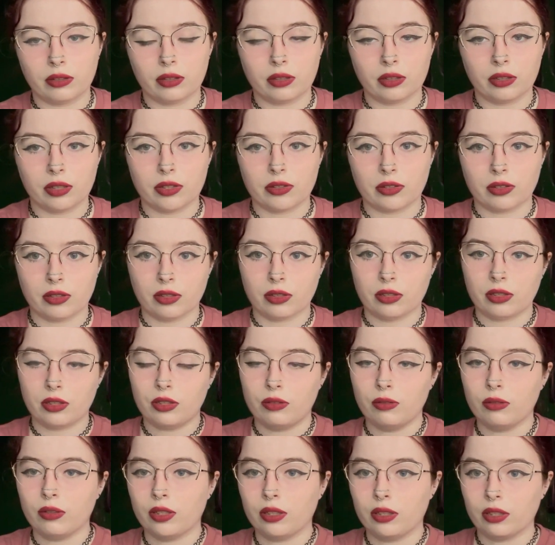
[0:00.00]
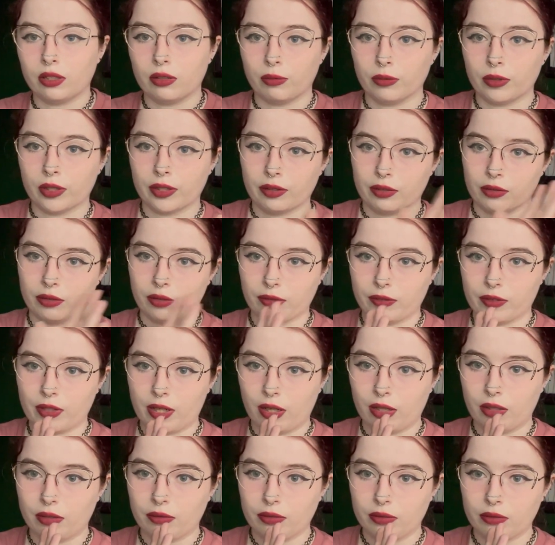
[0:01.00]
because you can get a 1 through a 5,
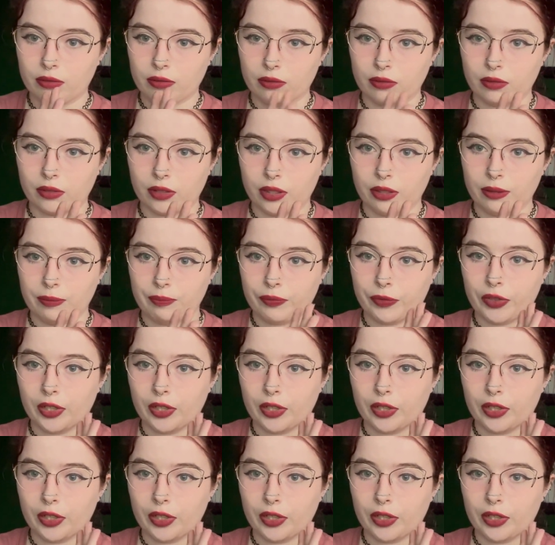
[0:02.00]
right?